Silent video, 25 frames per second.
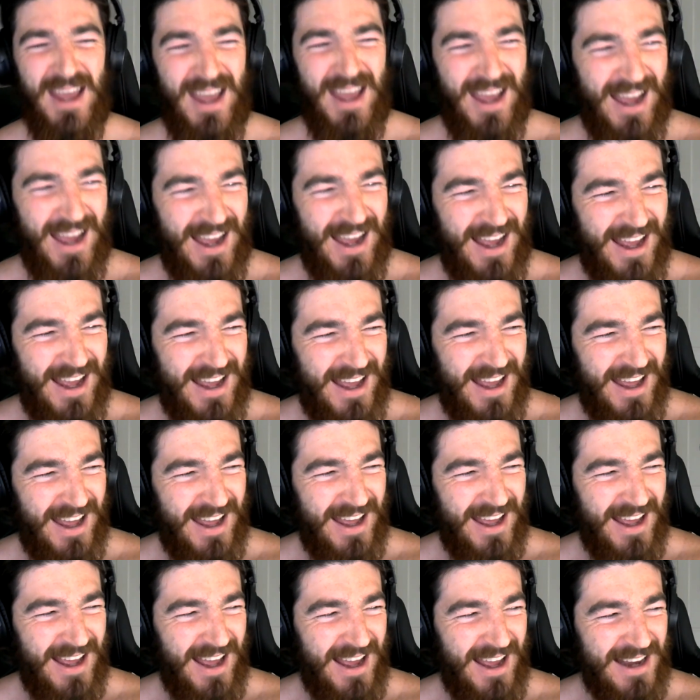
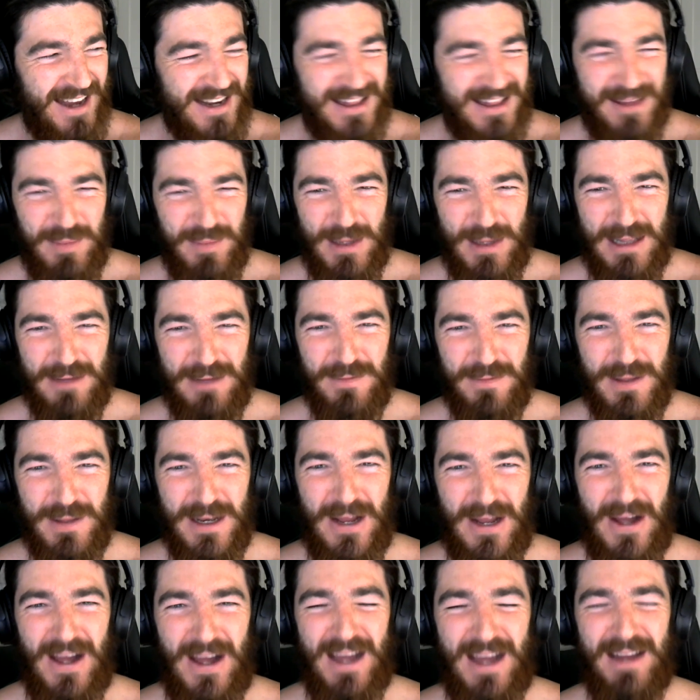And in the middle of the
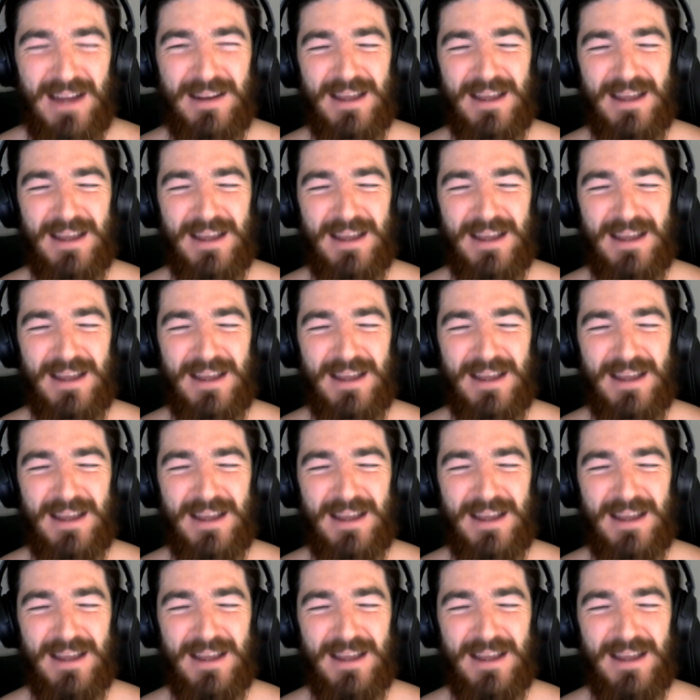night,